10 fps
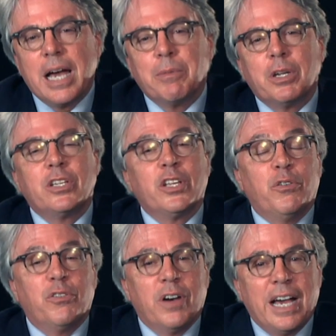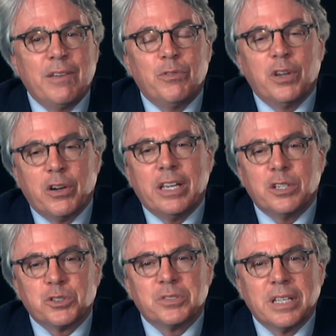I'm going to tell you five very
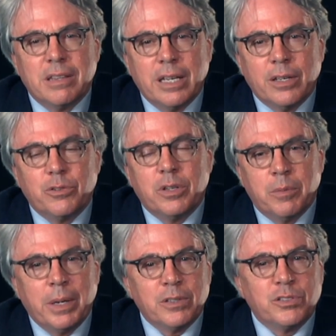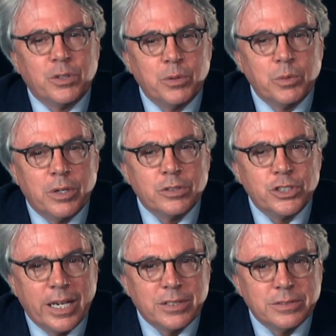interesting things about Stonewall
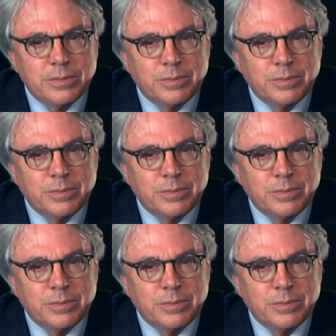Jackson.